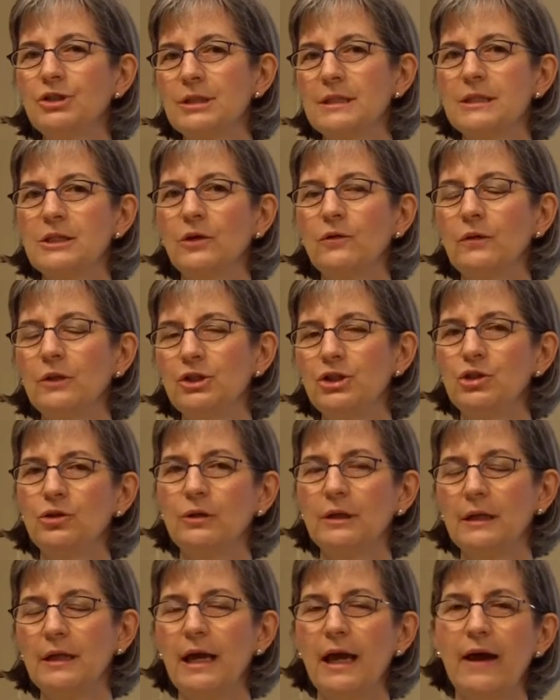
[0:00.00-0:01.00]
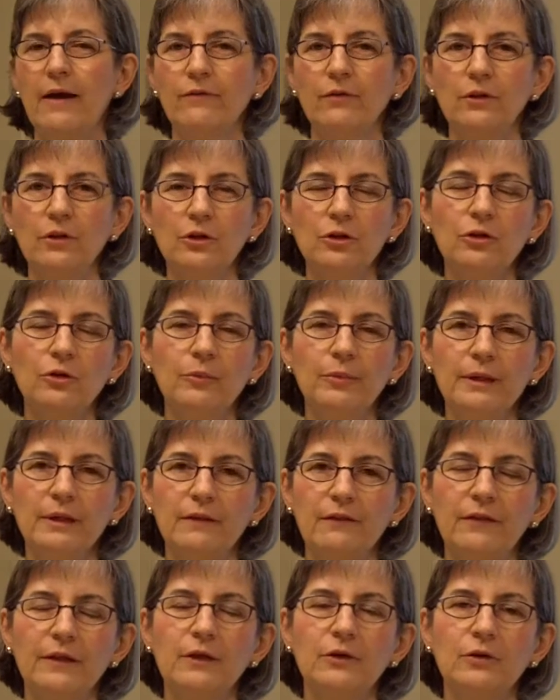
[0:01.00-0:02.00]
just so that you can have a little
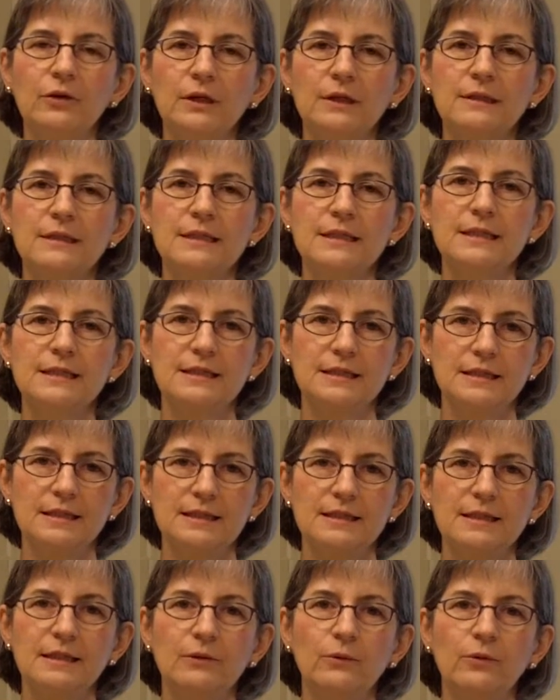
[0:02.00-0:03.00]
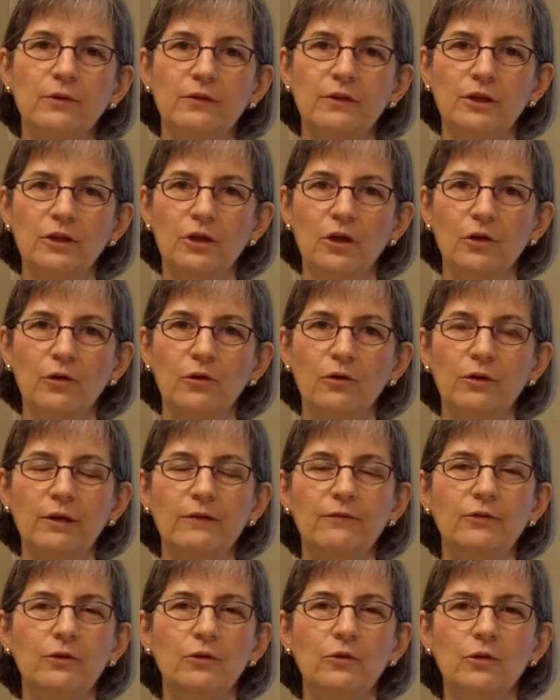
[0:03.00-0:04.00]
bit thicker consistency with the yogurt.
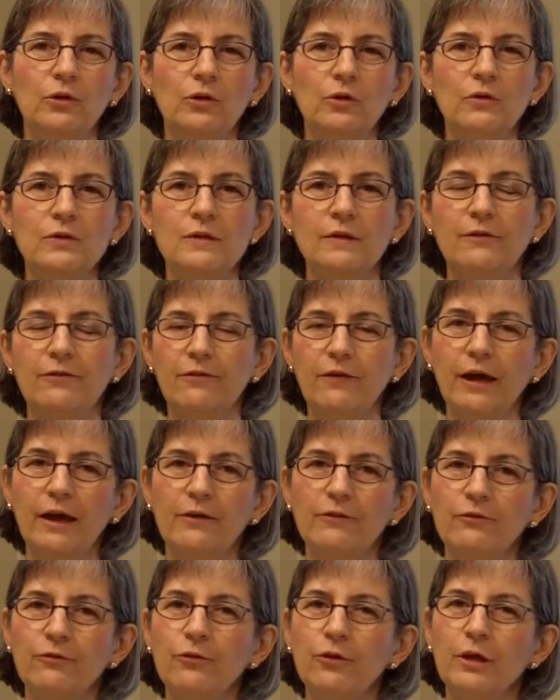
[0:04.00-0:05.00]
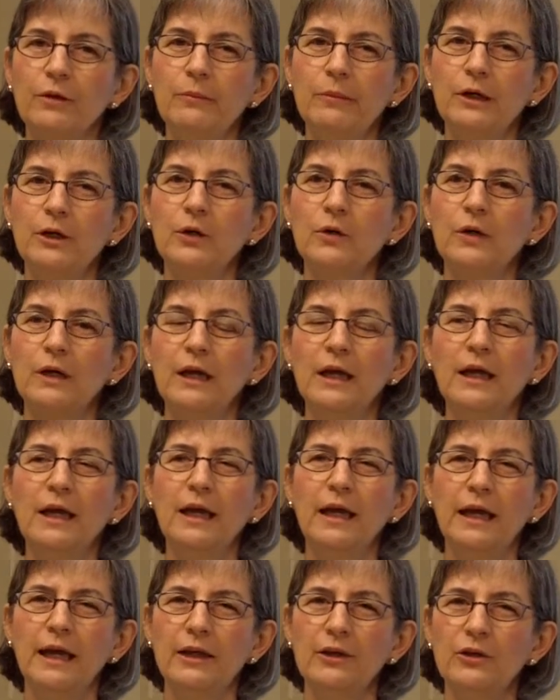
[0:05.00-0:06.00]
If you use a fat-free milk,
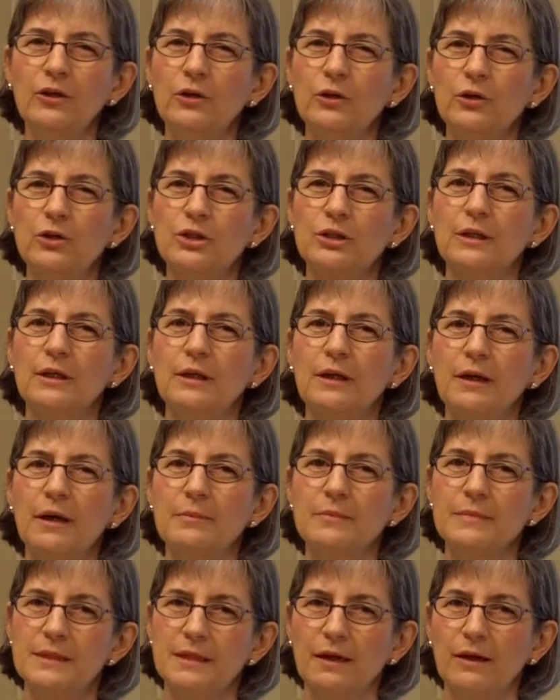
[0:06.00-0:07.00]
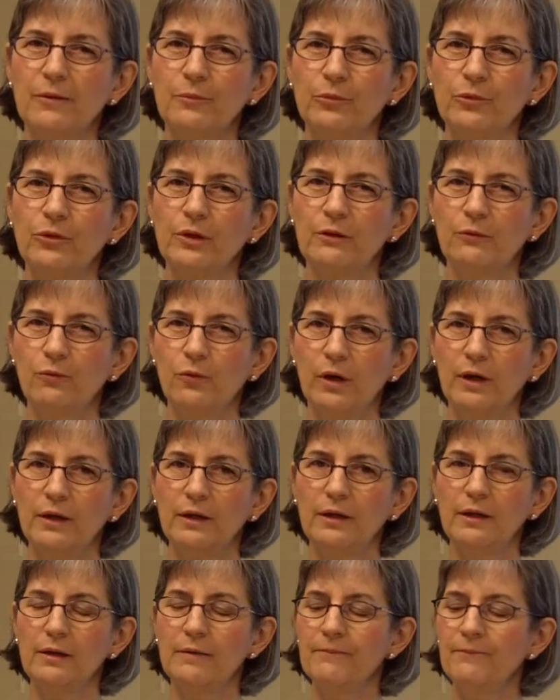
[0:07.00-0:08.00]
it usually comes out pretty
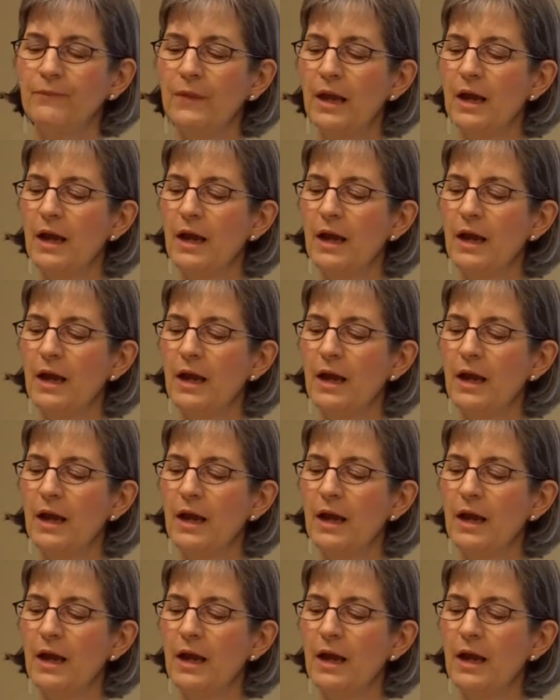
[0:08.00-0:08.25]
runny.